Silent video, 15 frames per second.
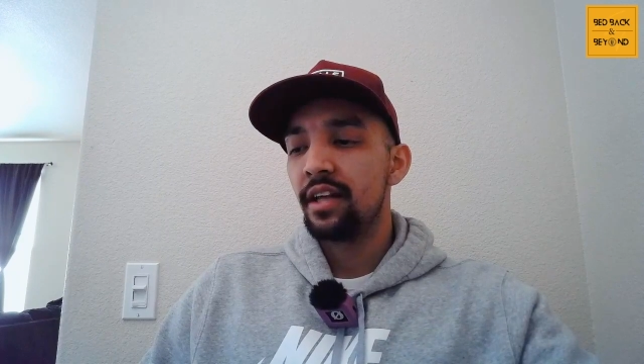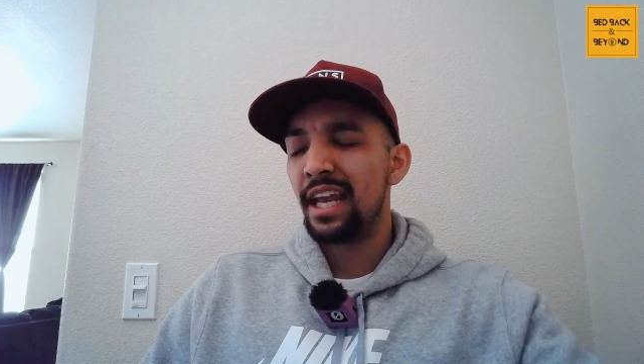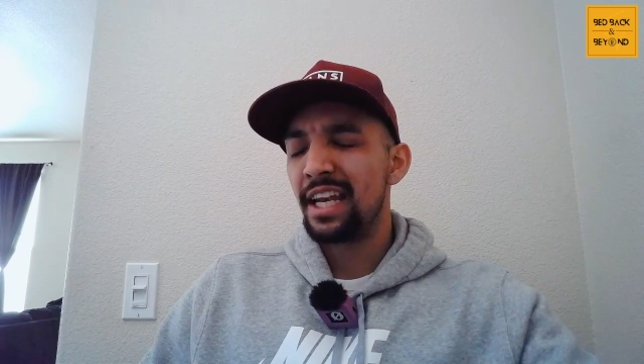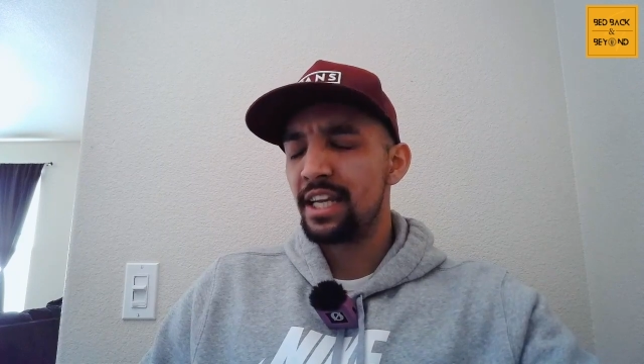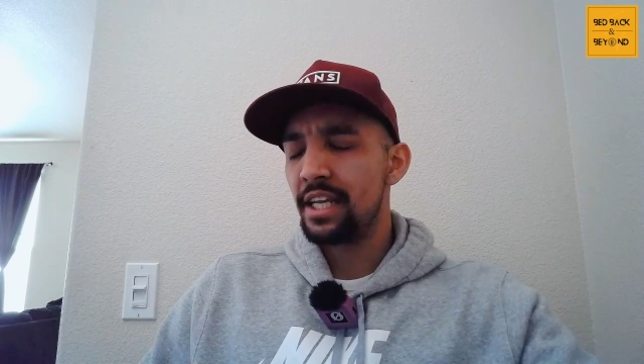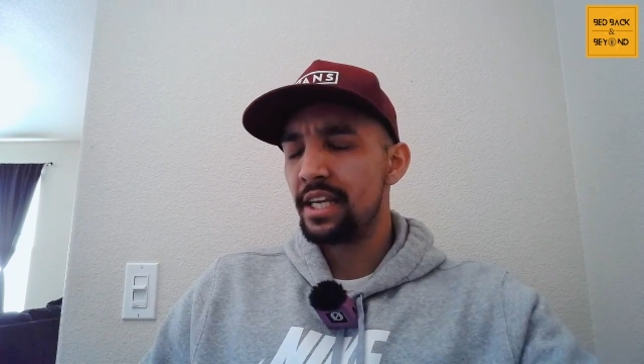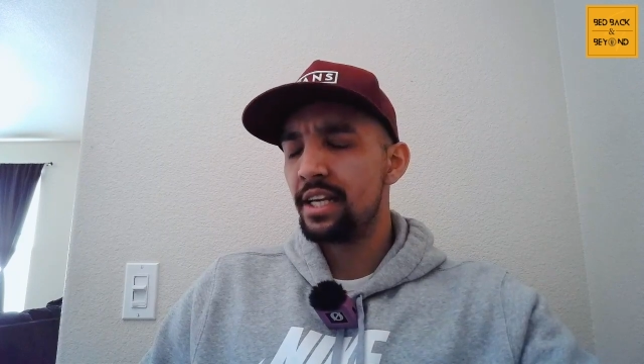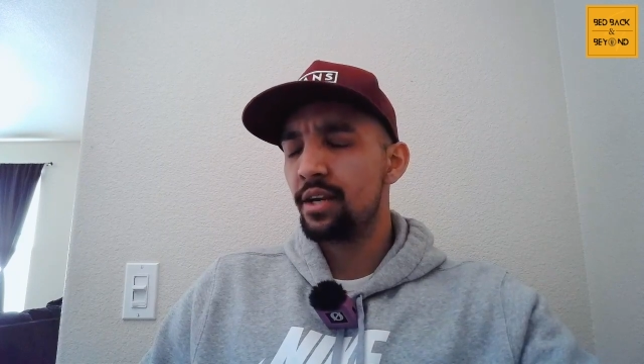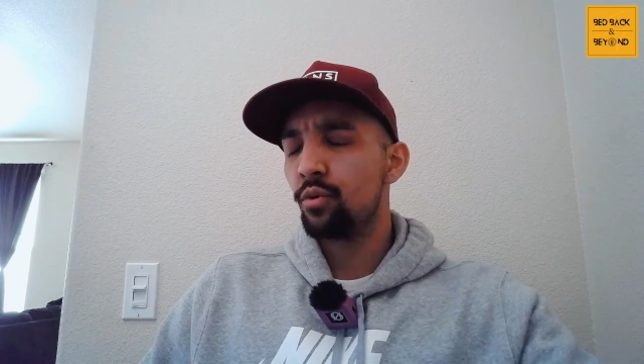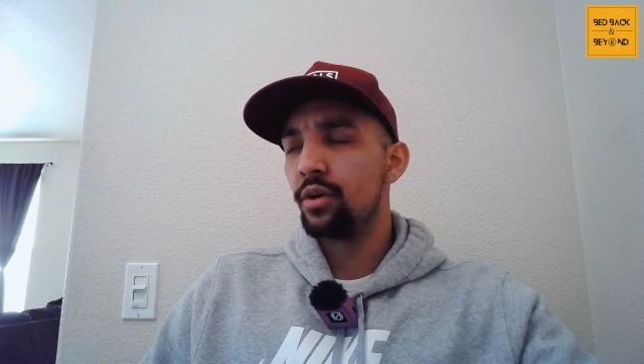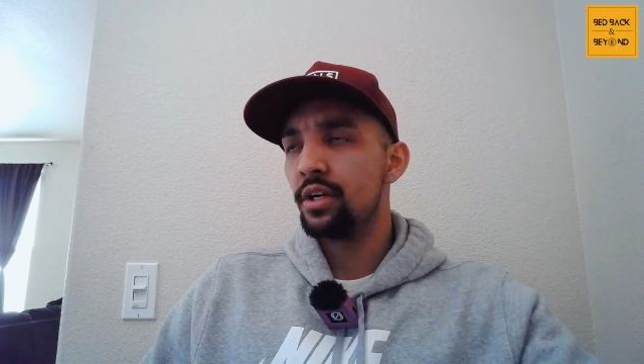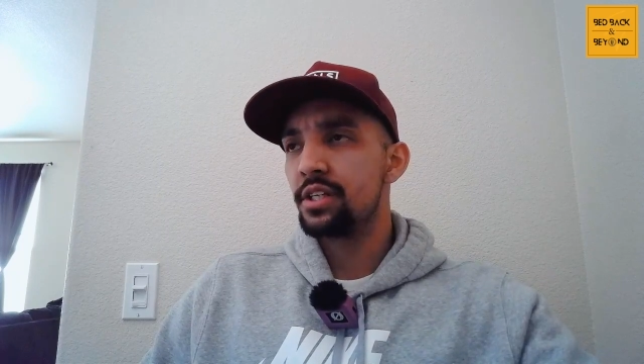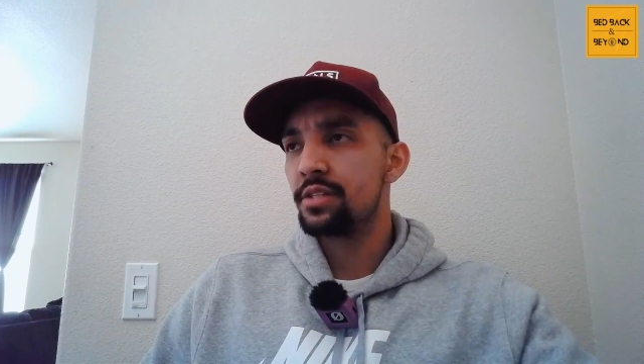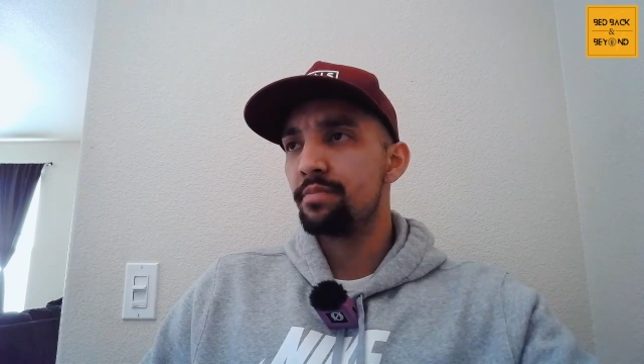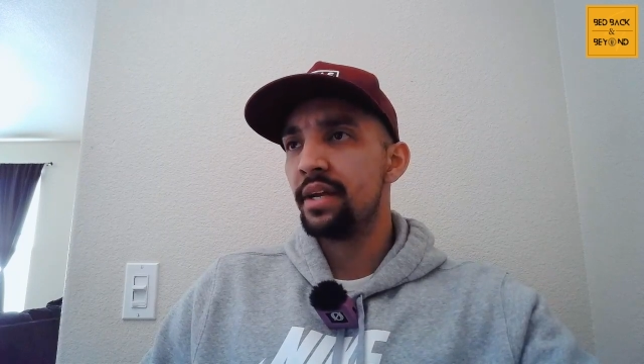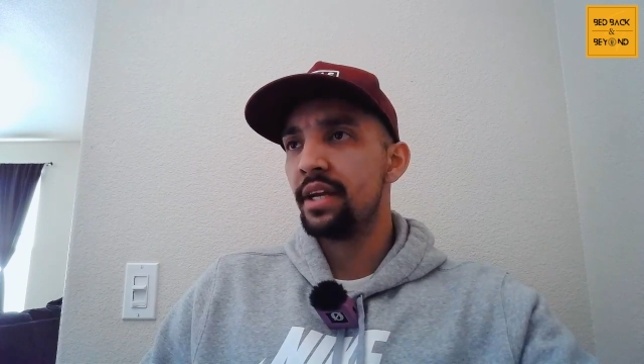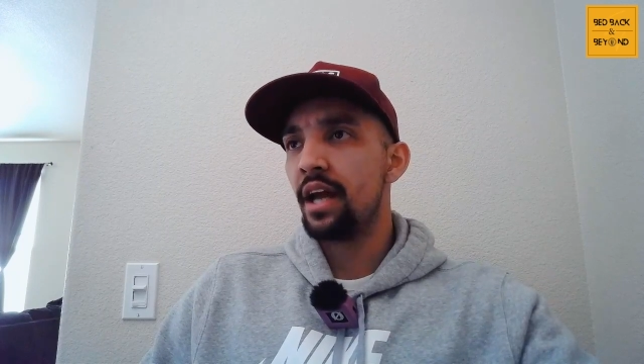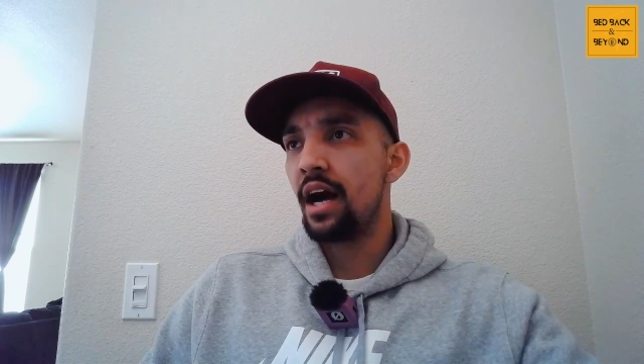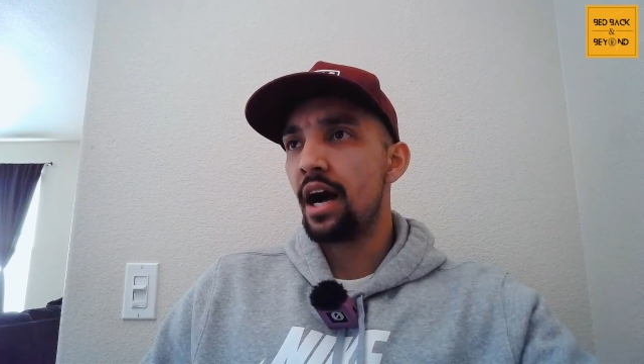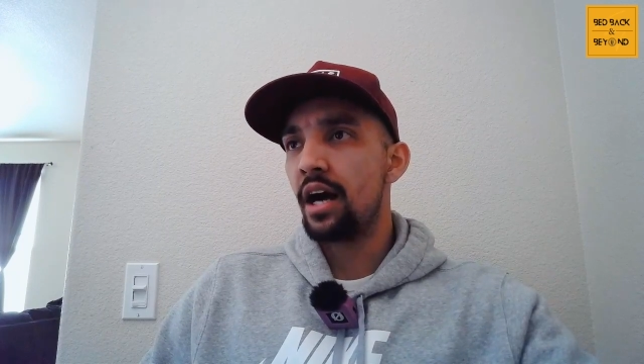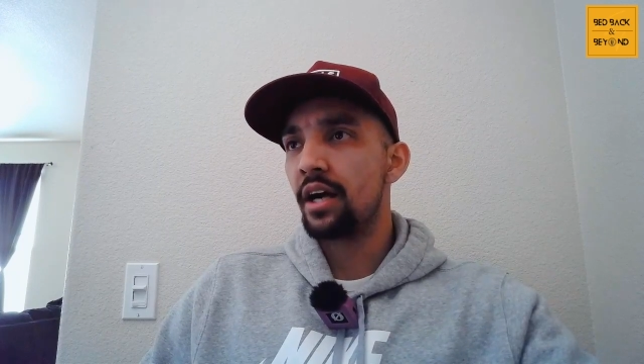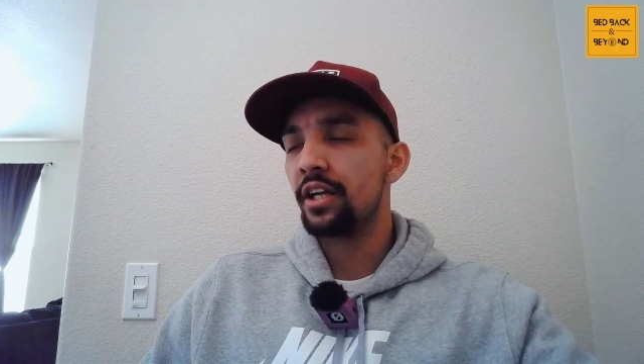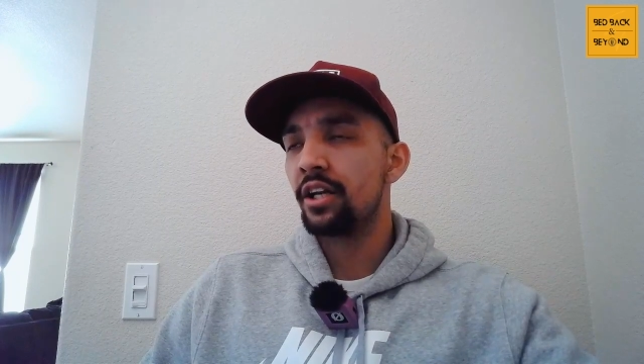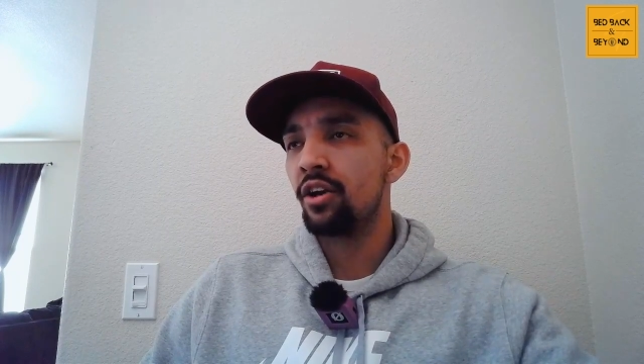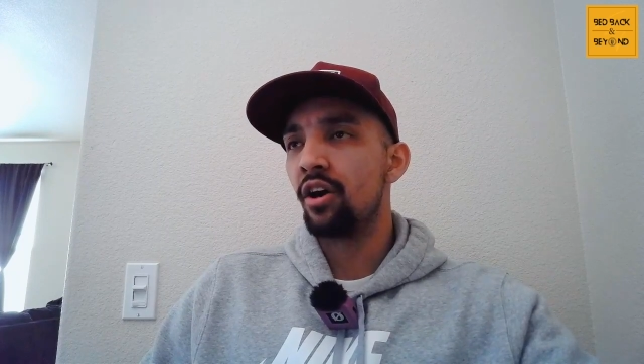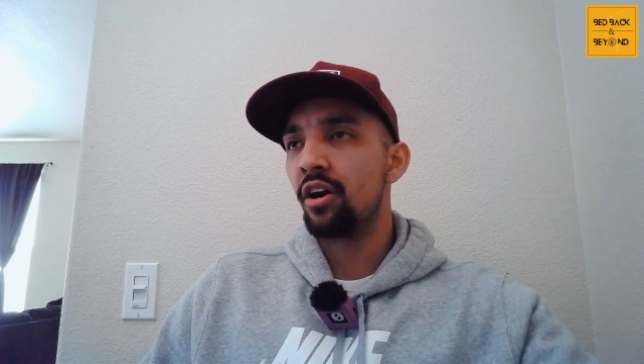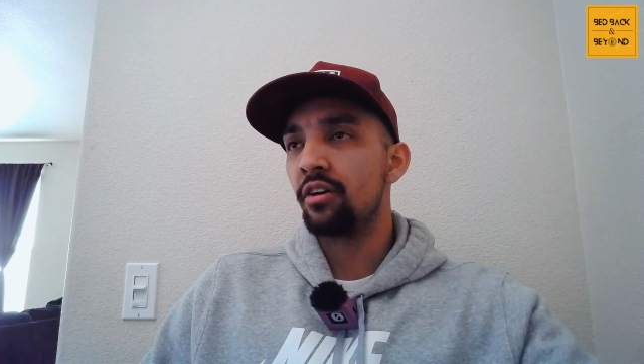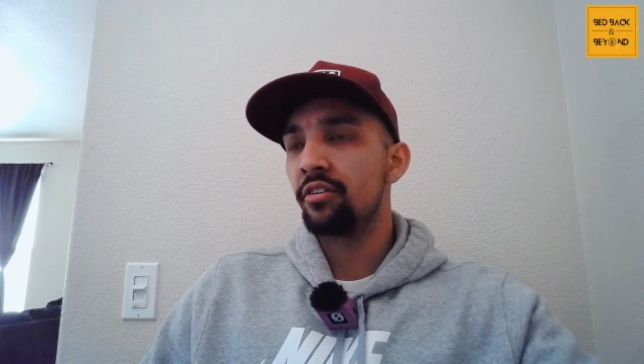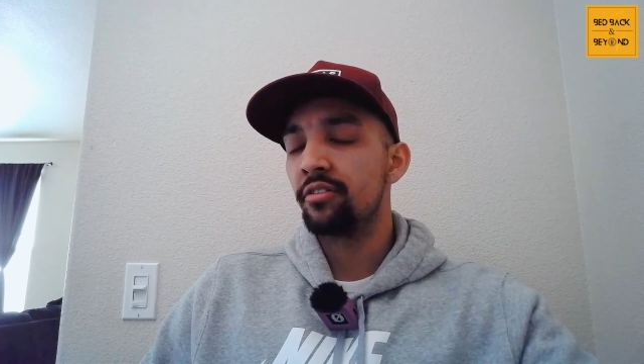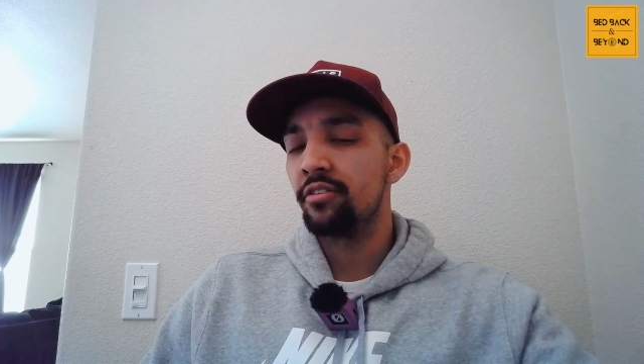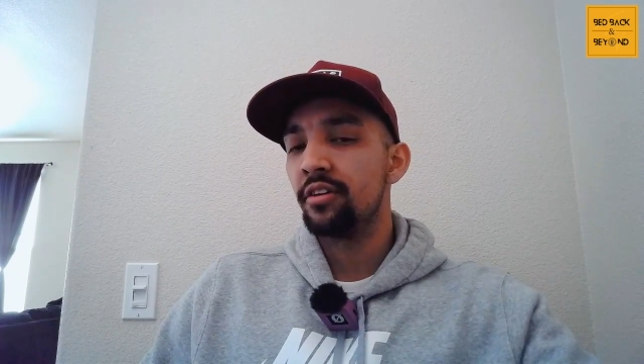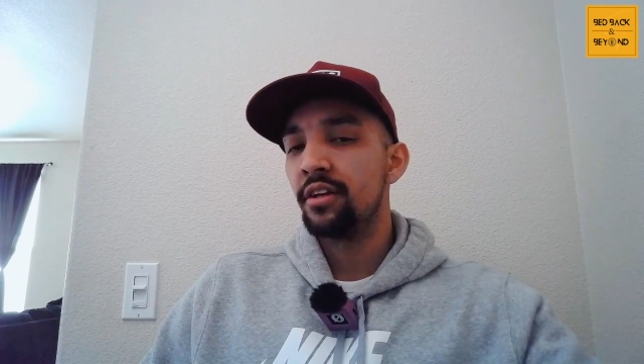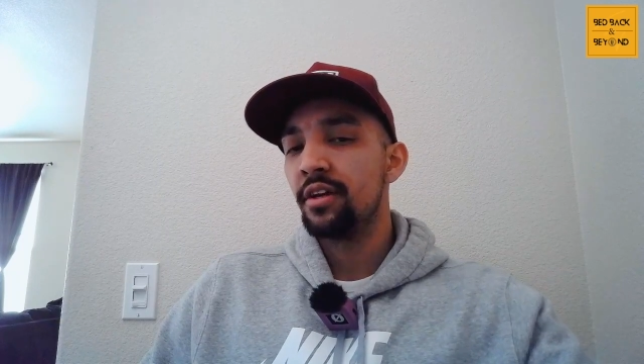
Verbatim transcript: and it, and it, has been on and off